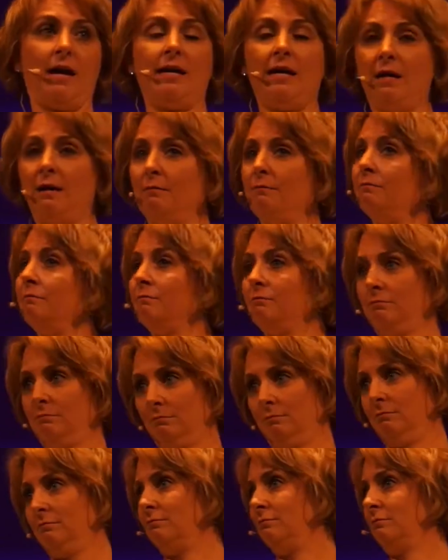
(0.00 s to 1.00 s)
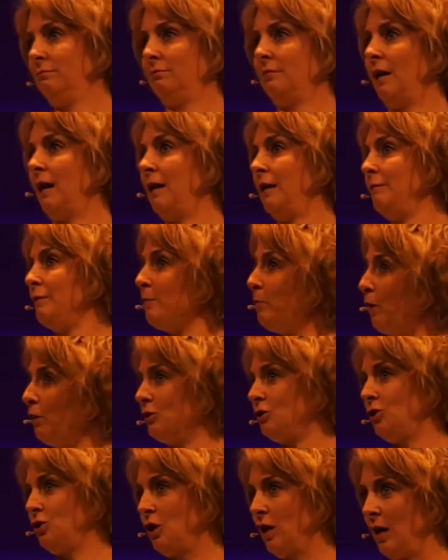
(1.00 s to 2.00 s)
am the
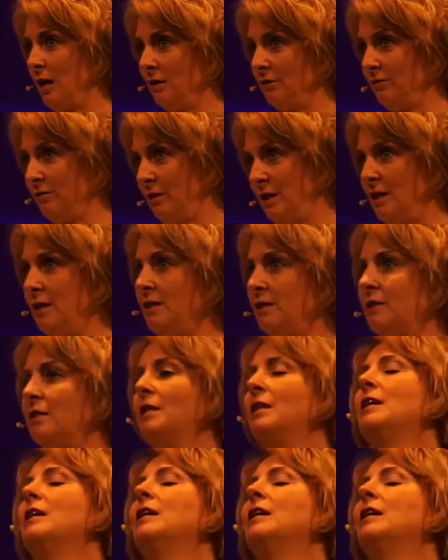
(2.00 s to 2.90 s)
poster child for this.